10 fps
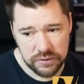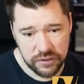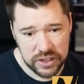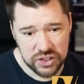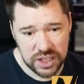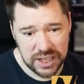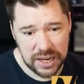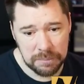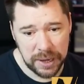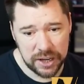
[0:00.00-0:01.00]
French
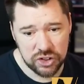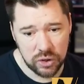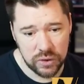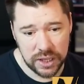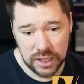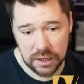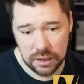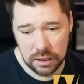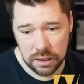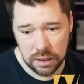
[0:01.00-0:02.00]
again, Pacho there.
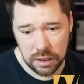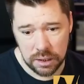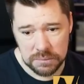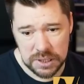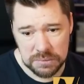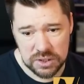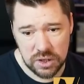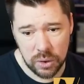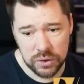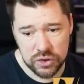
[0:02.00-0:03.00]
Tempted to
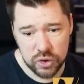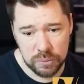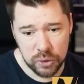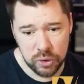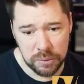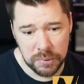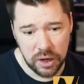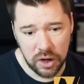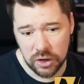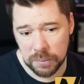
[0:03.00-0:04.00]
go with Super Upamecano